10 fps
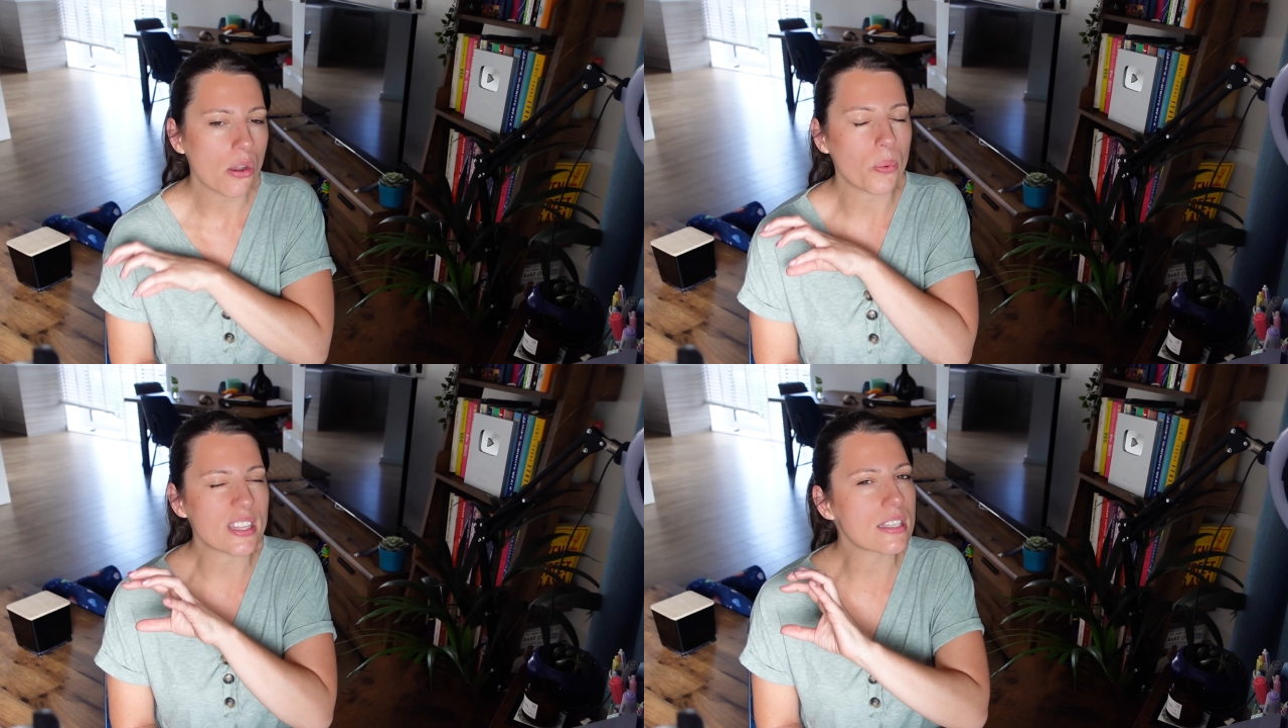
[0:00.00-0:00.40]

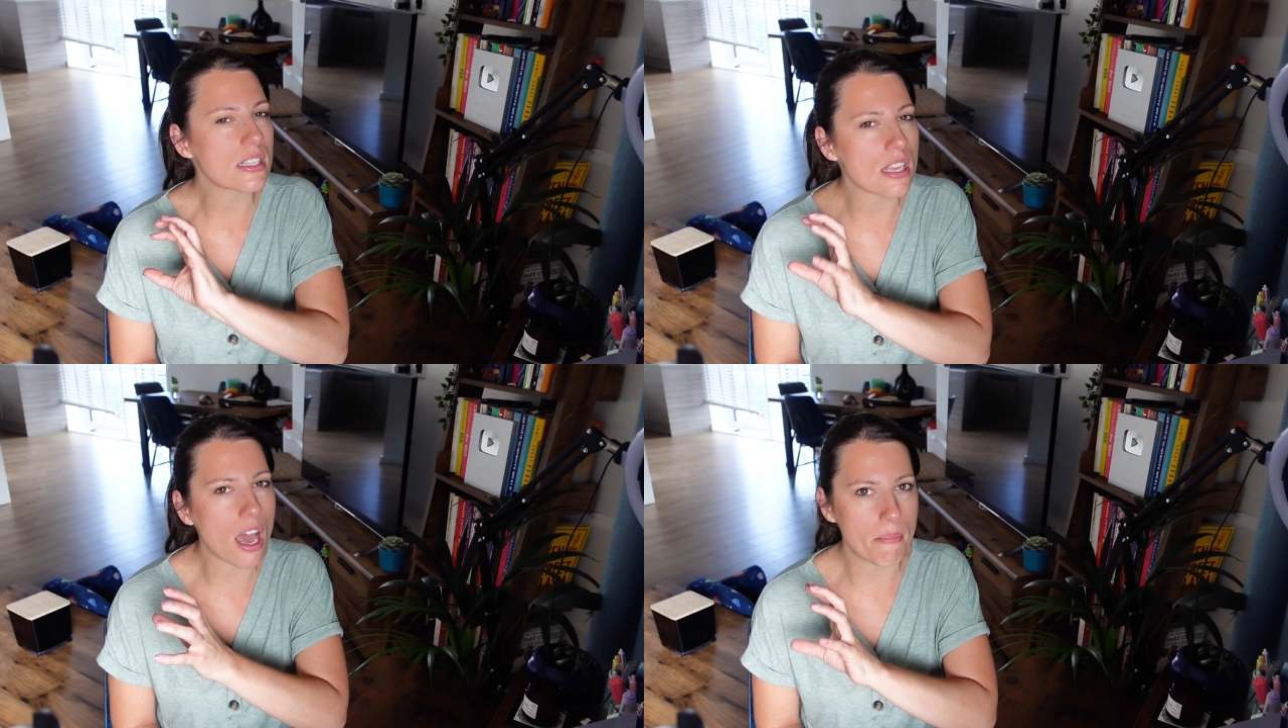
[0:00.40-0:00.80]
with
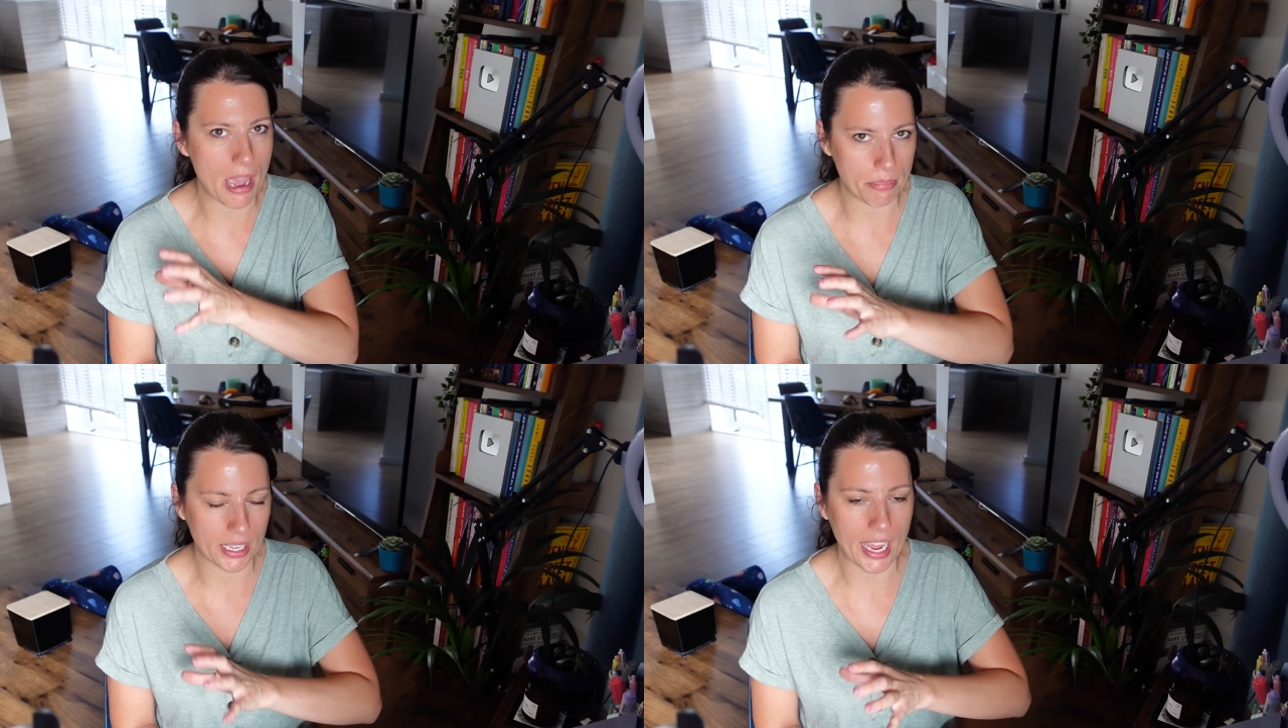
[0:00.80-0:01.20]
some
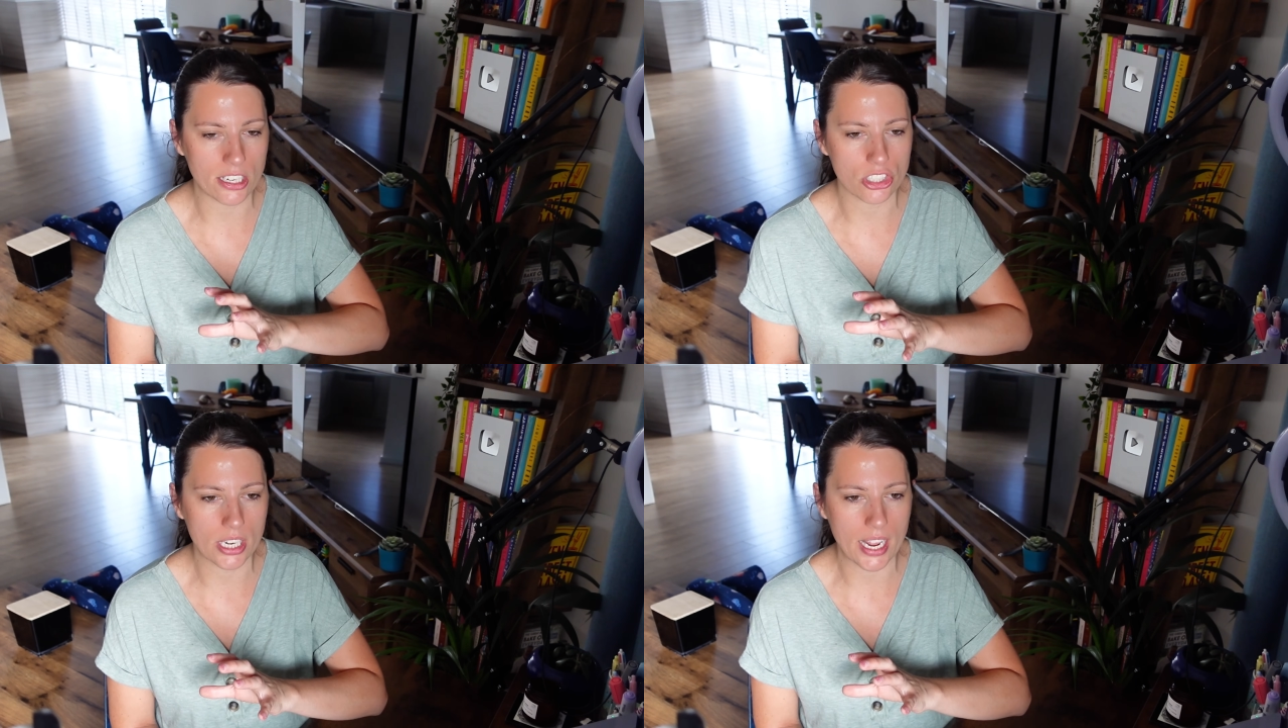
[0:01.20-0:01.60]

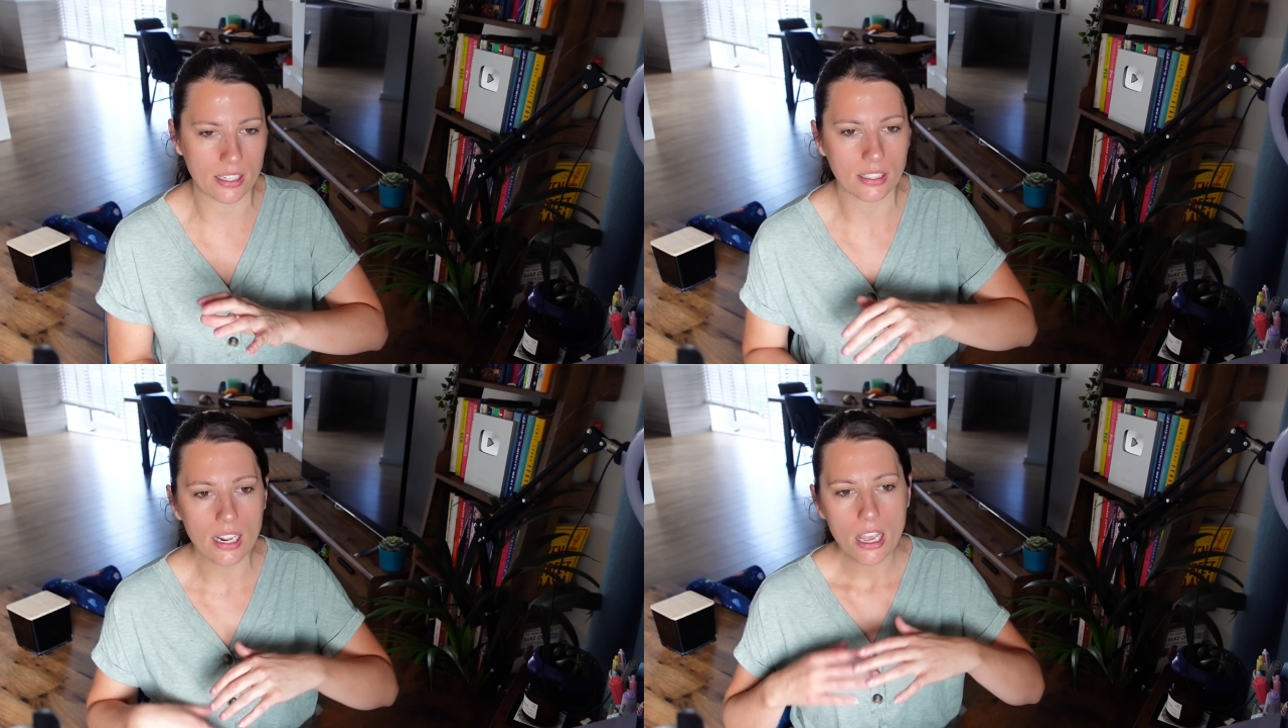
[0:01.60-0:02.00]
application in.